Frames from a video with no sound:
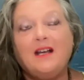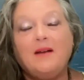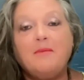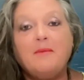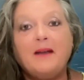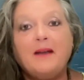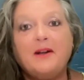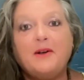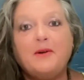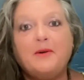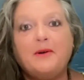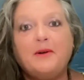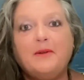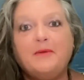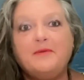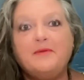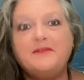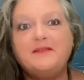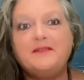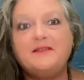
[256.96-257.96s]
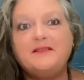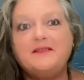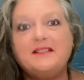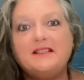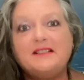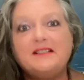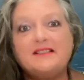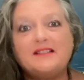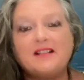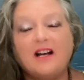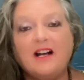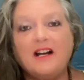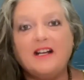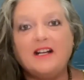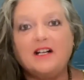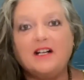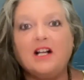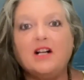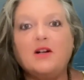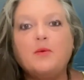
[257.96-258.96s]
a matter of
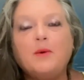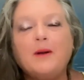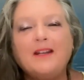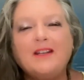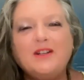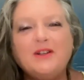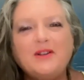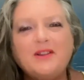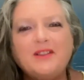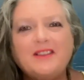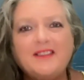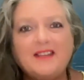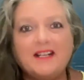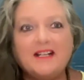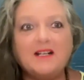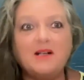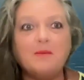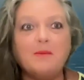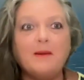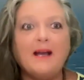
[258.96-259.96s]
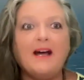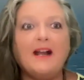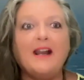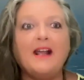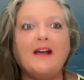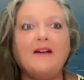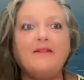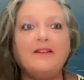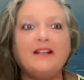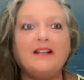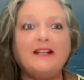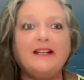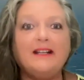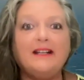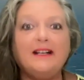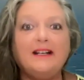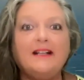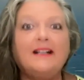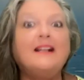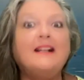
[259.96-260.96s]
deciding, like when you think about having a
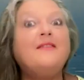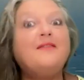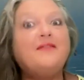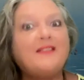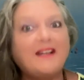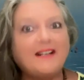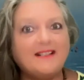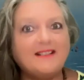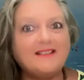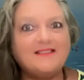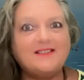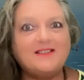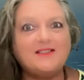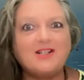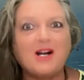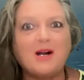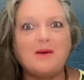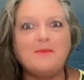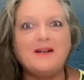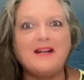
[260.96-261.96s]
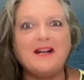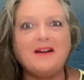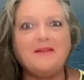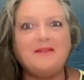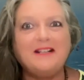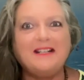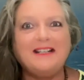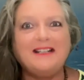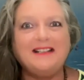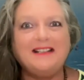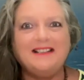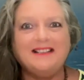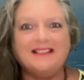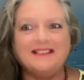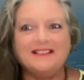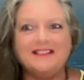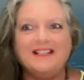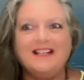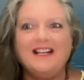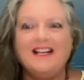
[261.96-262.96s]
healing, that is the time to have a
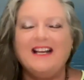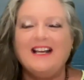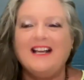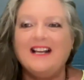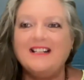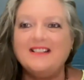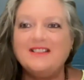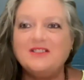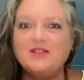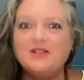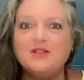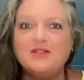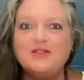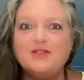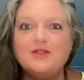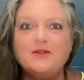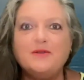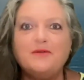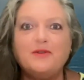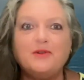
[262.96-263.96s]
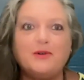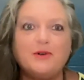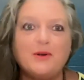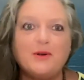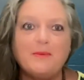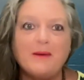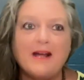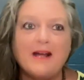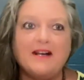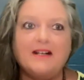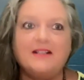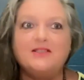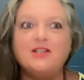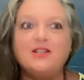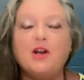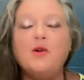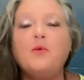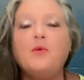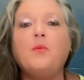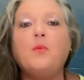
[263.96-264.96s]
healing. As soon as you've thought about it,
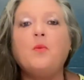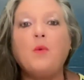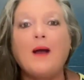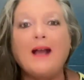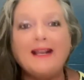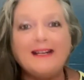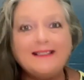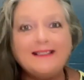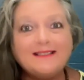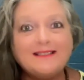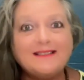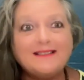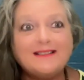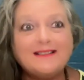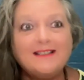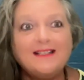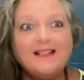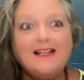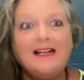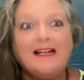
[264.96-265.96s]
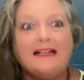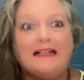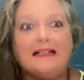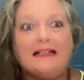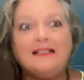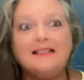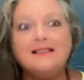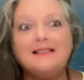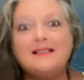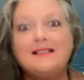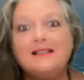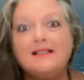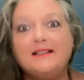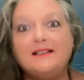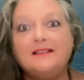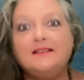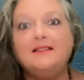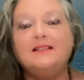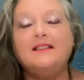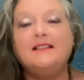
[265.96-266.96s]
don't wait
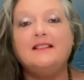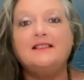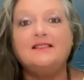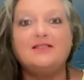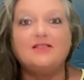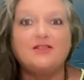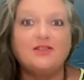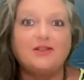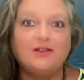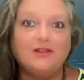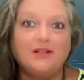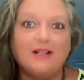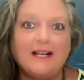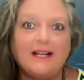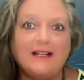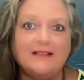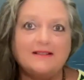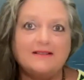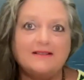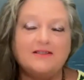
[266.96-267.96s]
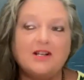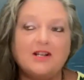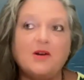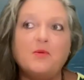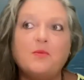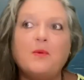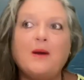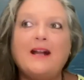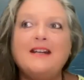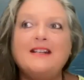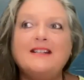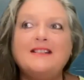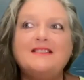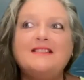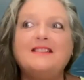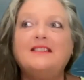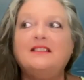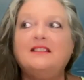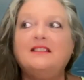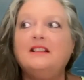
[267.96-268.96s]
until it's too late. Don't wait
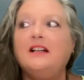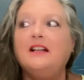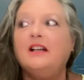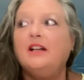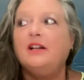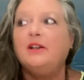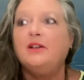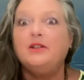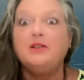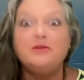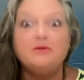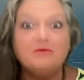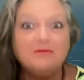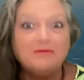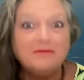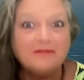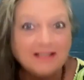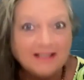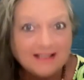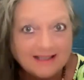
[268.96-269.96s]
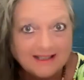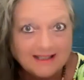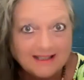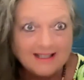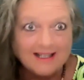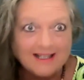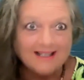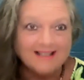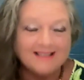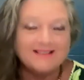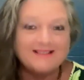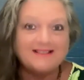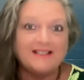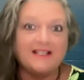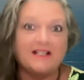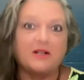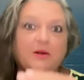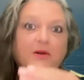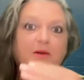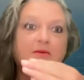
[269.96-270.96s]
until you really are
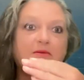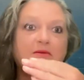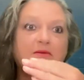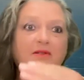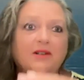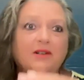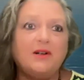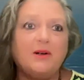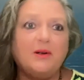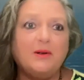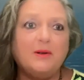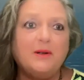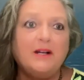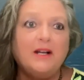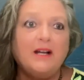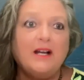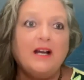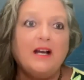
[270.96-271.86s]
sick. You know,